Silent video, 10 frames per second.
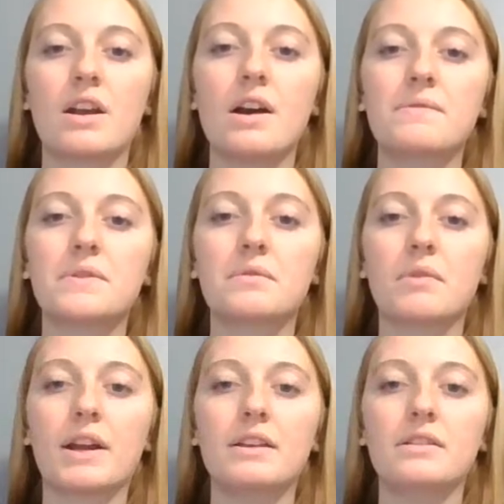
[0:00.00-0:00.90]
of your
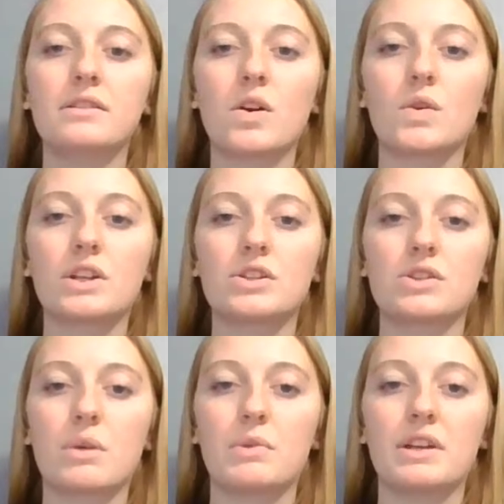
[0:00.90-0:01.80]
right lower
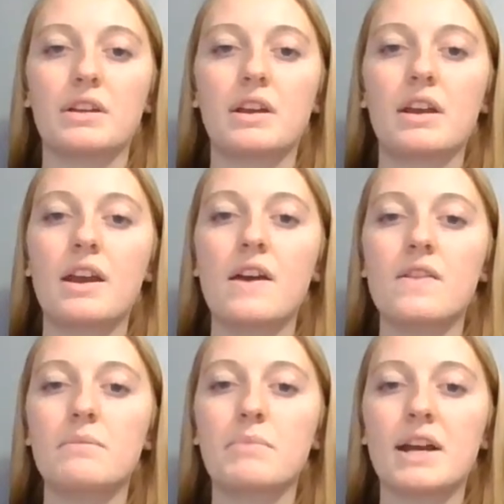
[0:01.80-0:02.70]
extremity and
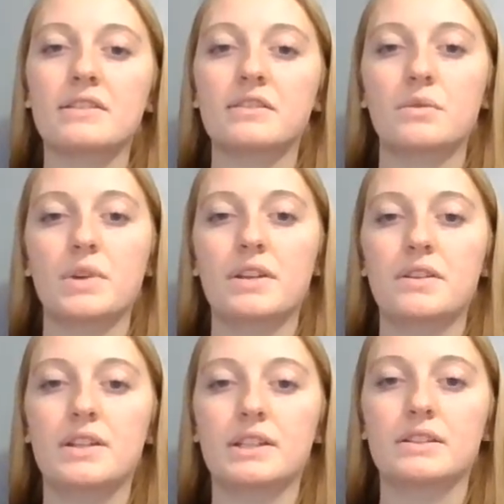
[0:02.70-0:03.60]
then passing away
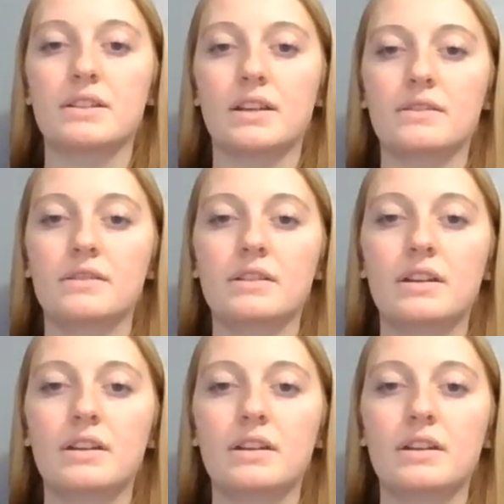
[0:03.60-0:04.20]
the next day?